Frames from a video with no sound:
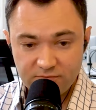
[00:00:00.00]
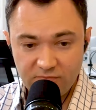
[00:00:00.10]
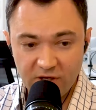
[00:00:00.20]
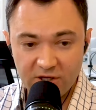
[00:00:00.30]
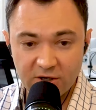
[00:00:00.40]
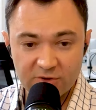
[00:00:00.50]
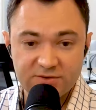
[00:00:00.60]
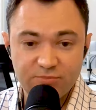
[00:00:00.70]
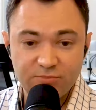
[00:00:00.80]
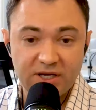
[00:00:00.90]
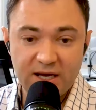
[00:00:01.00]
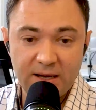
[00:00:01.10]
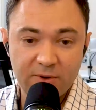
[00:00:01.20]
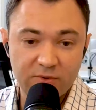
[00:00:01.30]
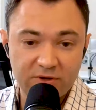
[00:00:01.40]
it's pretty
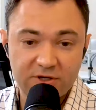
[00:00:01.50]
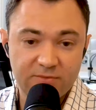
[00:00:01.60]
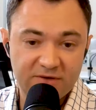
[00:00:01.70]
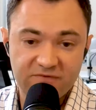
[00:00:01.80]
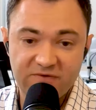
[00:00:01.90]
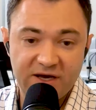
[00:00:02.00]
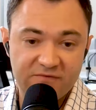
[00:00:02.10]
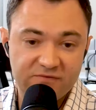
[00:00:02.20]
common where there could be a 5+